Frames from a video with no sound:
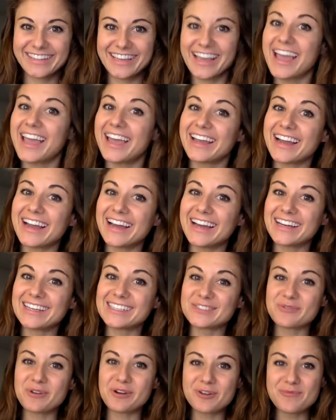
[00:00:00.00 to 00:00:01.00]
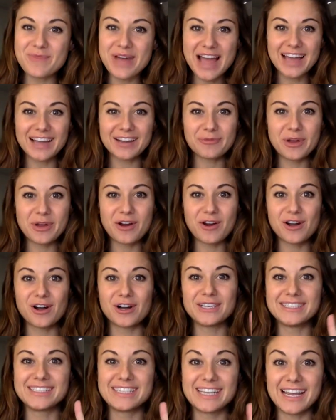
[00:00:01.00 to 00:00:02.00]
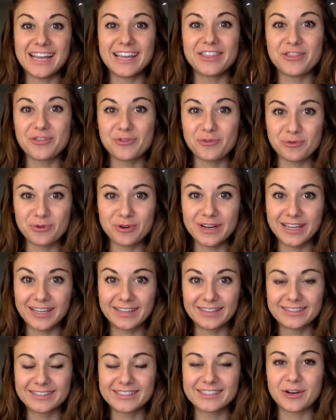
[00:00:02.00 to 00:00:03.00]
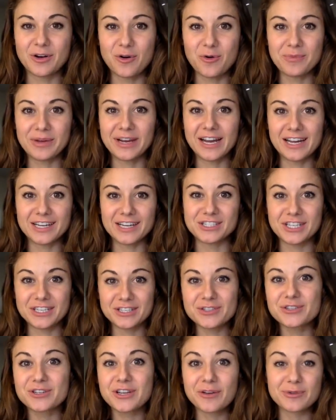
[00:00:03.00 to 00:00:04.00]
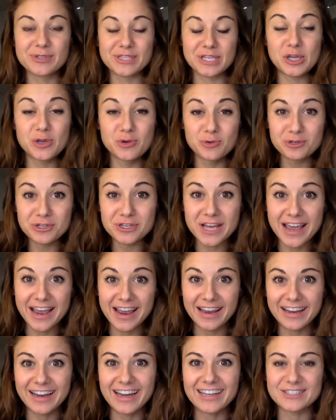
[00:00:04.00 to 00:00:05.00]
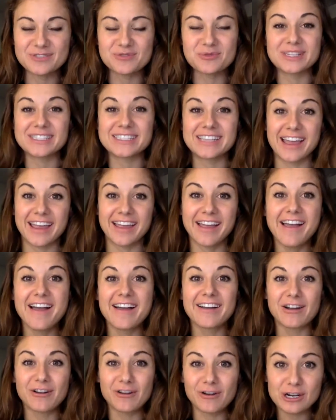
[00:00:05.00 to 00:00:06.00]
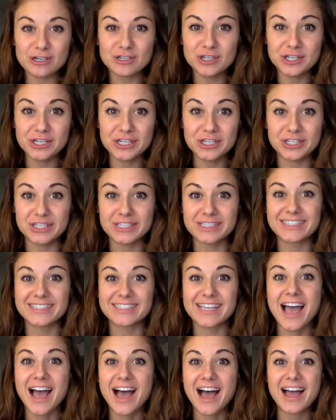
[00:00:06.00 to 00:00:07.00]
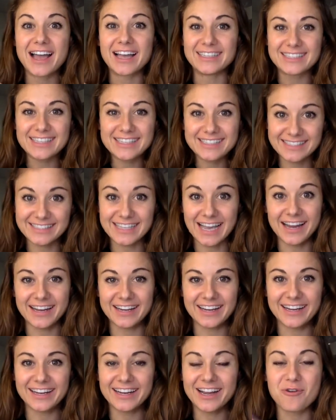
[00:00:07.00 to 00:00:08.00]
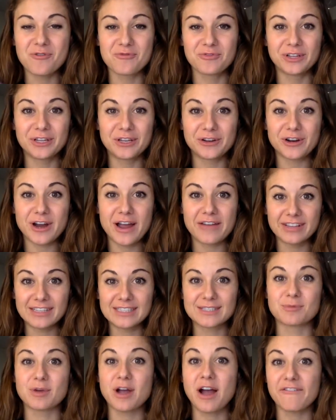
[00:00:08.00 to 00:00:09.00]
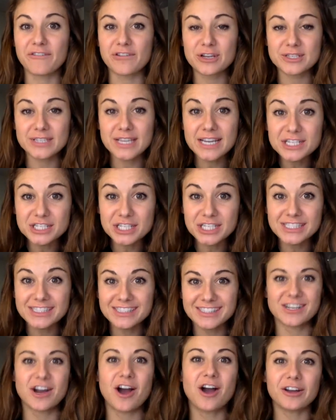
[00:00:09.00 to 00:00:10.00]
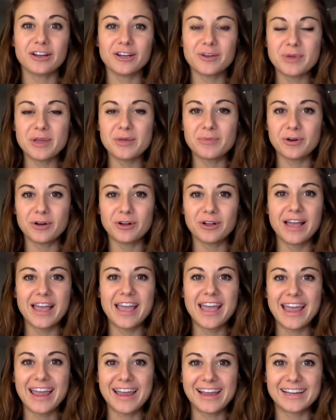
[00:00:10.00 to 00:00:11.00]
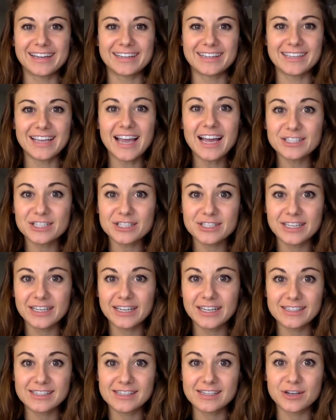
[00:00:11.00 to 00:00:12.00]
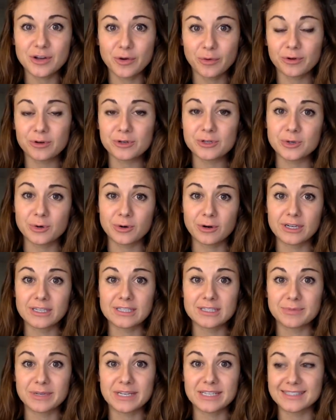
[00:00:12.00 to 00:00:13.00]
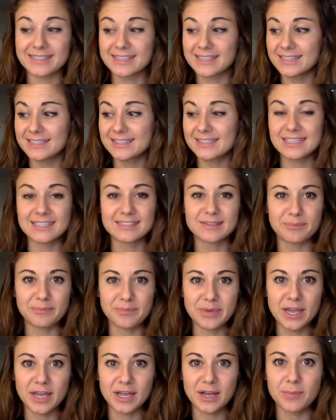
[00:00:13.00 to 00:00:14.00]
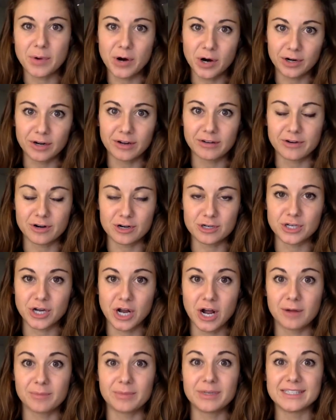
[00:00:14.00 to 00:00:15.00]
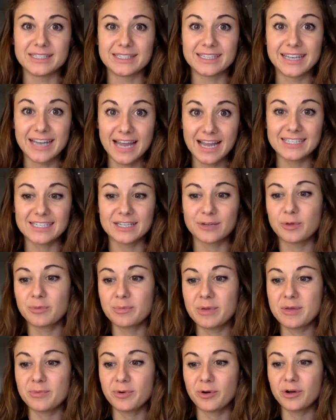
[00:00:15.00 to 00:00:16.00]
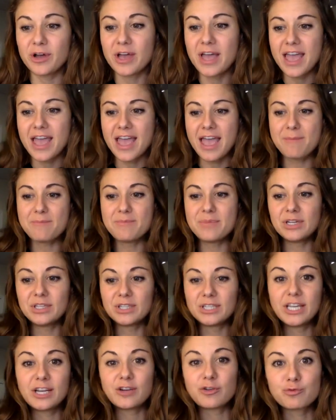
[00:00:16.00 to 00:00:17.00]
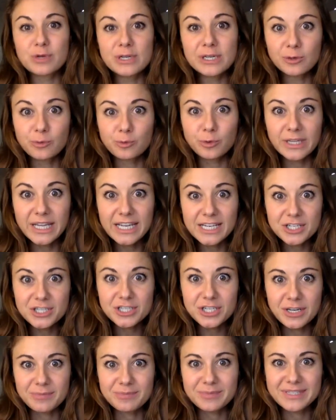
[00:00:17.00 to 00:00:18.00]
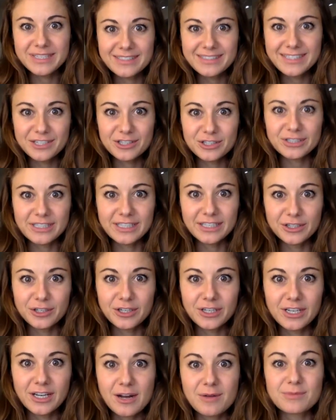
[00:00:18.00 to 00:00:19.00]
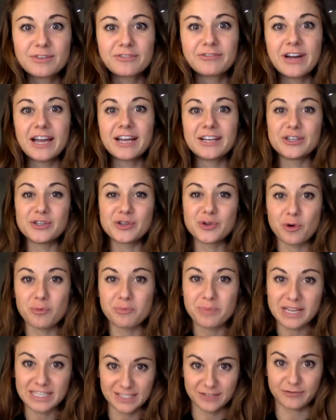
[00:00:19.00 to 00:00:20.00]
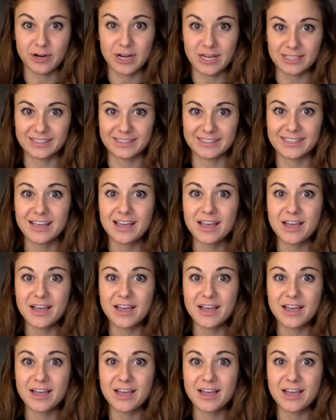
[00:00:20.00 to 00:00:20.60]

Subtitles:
Hey guys, welcome back. We are on day 3. So, oh my gosh, yesterday was a huge day. I just want to say congratulations. It's exciting. Hopefully you're having some conversations, talking to people, and yeah, just getting to know their stories, because this is a big part of our job, is connecting with people and building real relationships. Seriously, you're going to come to find your best friends.